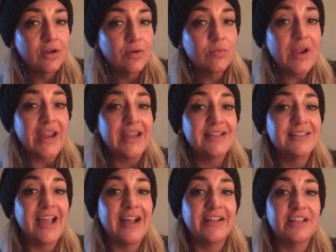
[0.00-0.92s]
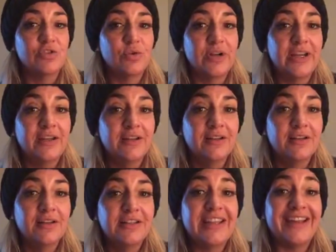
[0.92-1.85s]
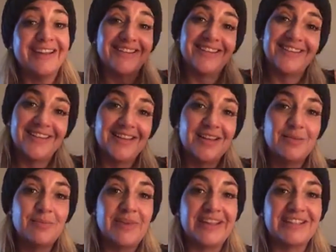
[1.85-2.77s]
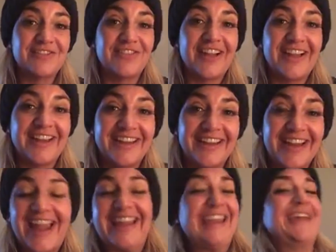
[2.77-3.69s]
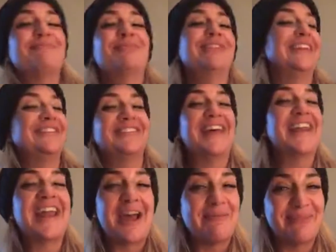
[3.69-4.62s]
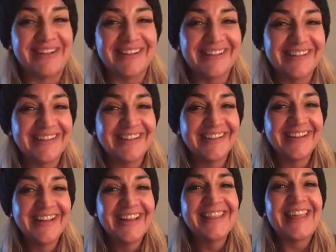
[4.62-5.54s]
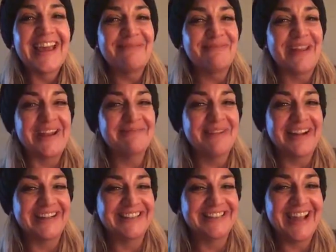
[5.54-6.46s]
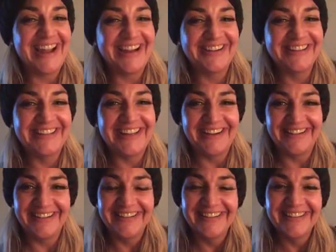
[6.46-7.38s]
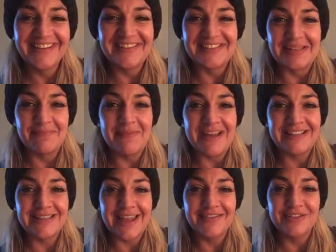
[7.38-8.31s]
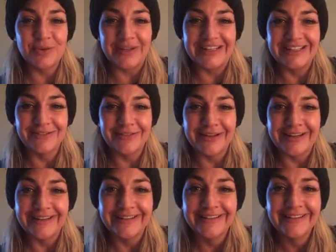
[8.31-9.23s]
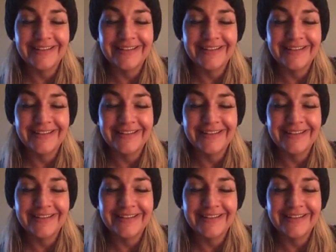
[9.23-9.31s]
Right, exactly, Joy. Yeah, pigs fly. I can't believe that happened. That made my entire year. That was the best day of 2020.